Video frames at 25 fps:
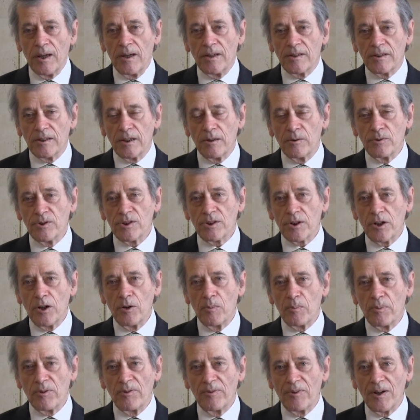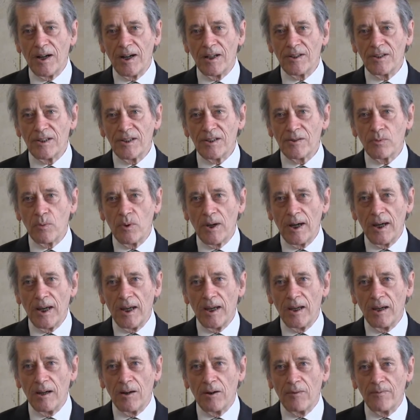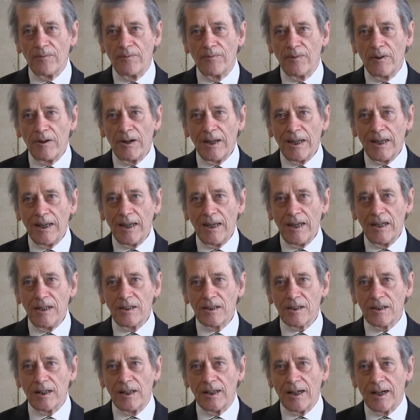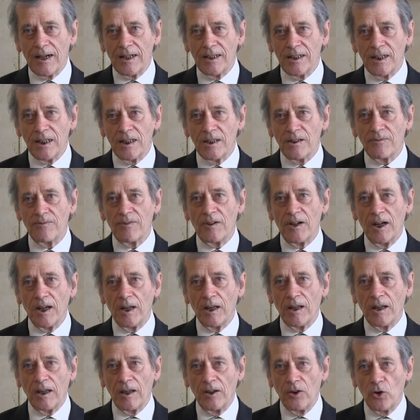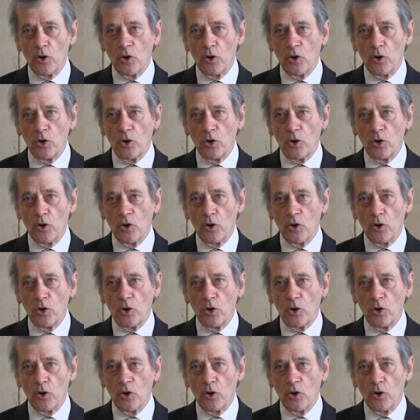So scope provides this way of very easily identifying